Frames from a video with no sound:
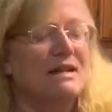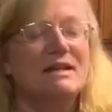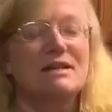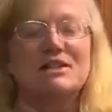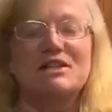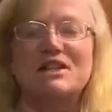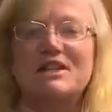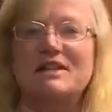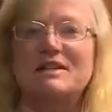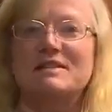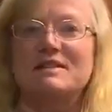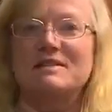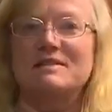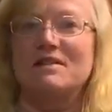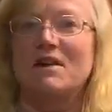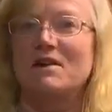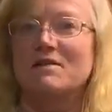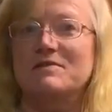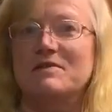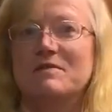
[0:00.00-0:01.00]
Cheese is
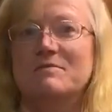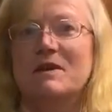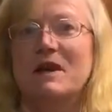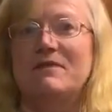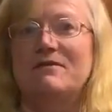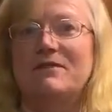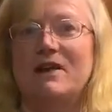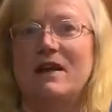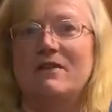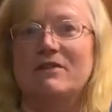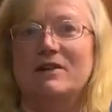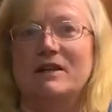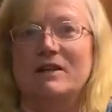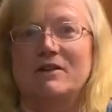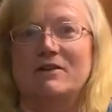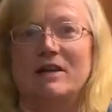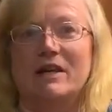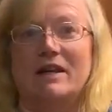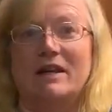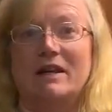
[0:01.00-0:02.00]
also my favorite
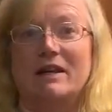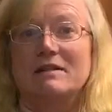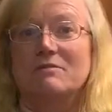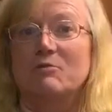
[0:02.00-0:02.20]
ingredient.